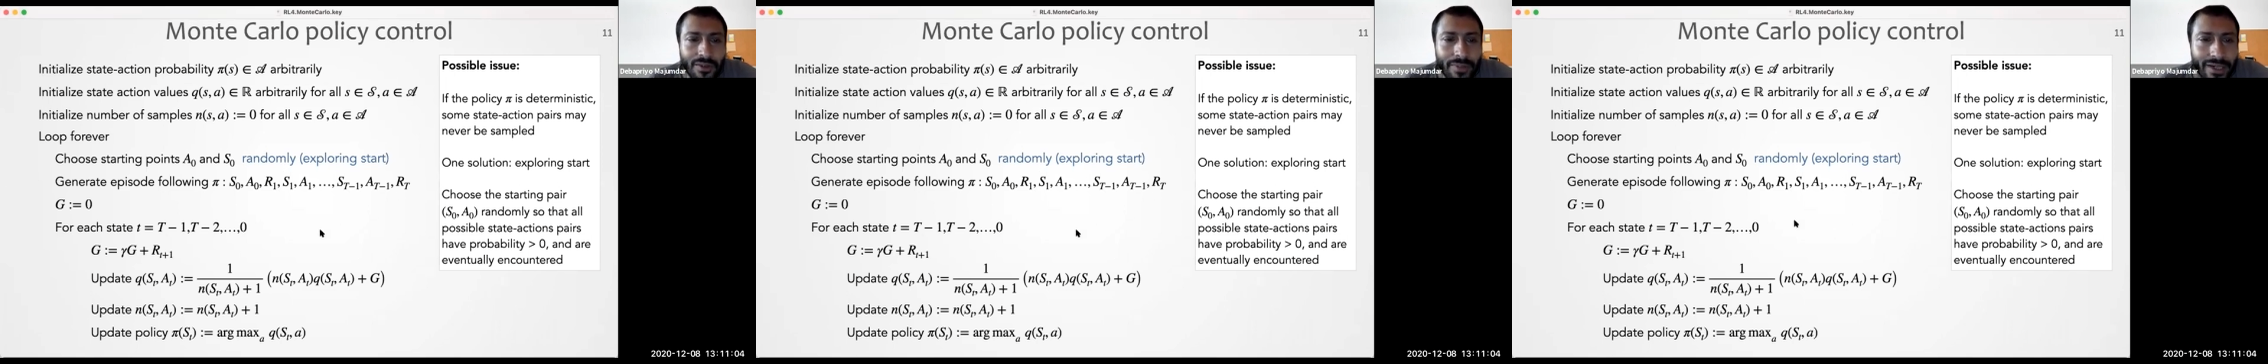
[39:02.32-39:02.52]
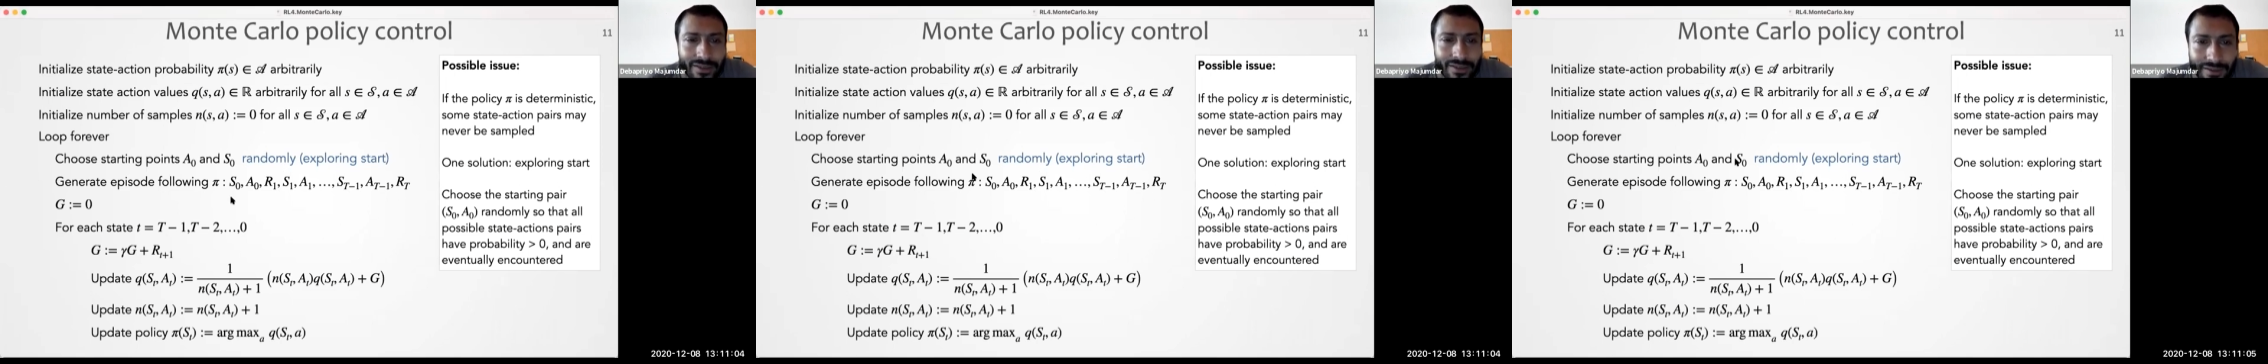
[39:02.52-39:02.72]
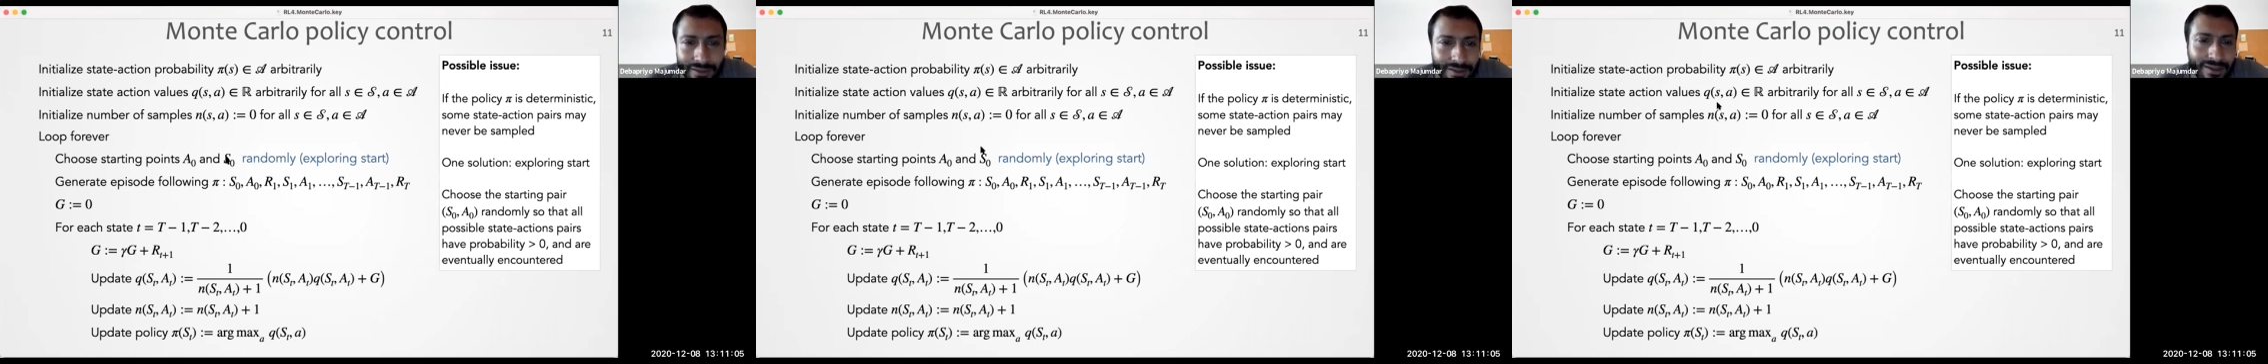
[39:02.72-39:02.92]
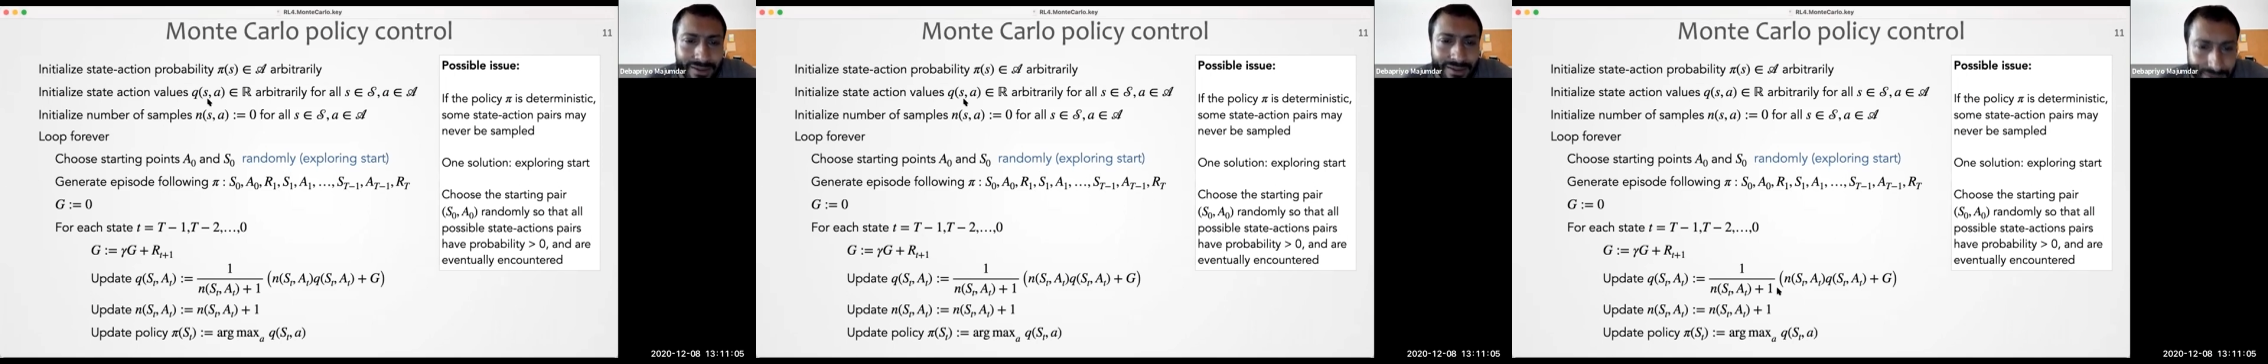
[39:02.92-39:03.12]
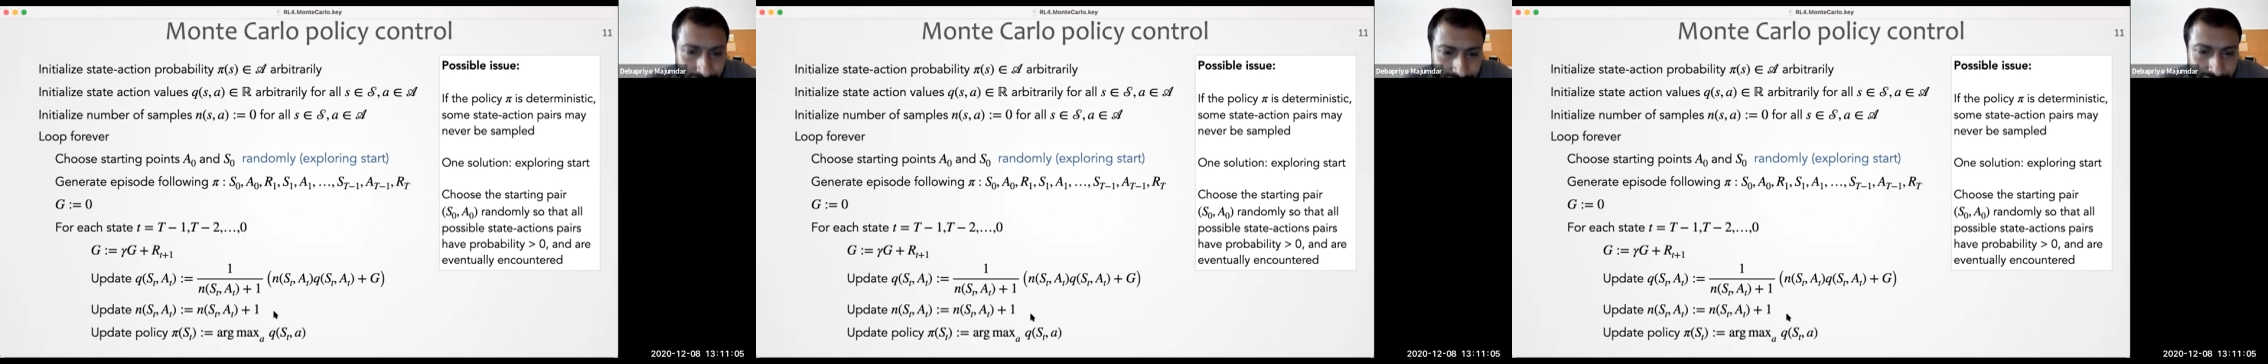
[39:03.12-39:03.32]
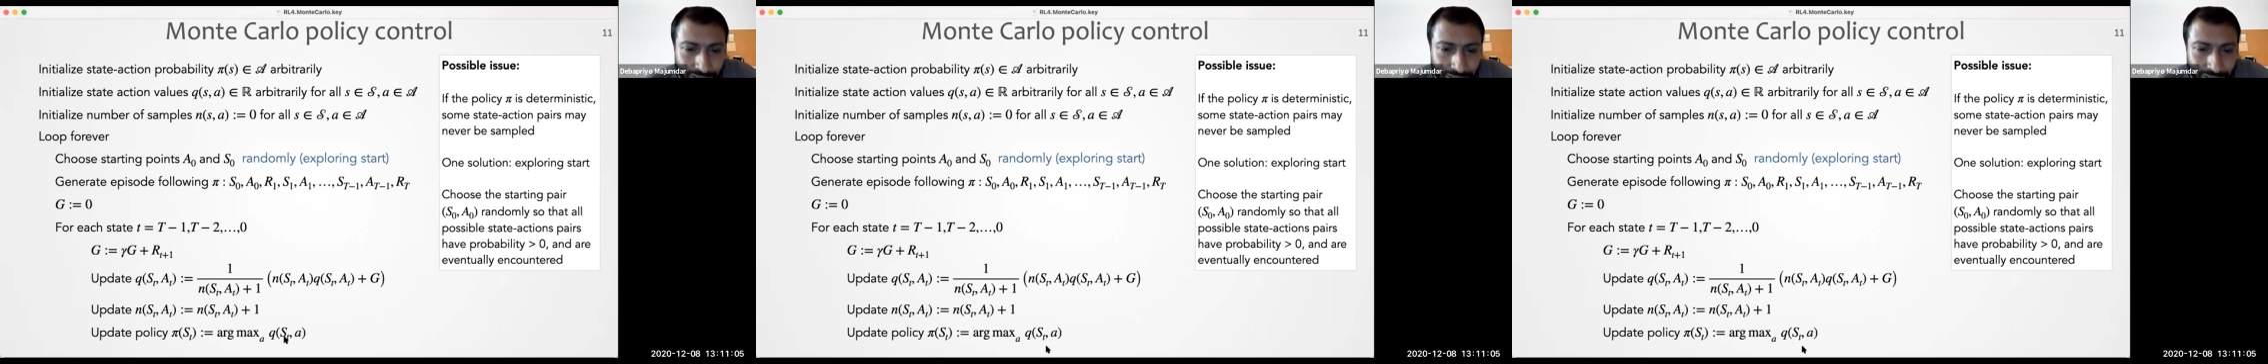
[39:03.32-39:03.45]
but in this